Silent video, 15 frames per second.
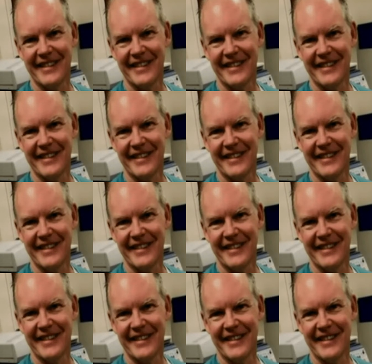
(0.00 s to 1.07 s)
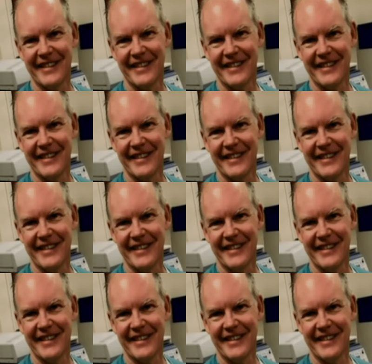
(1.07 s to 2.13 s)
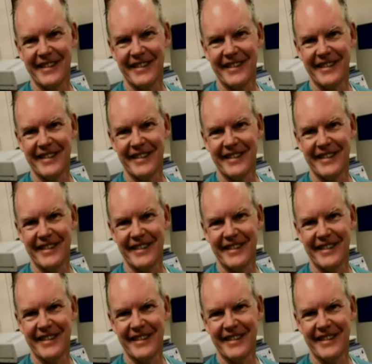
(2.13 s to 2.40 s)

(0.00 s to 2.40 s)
No one is speaking in this clip.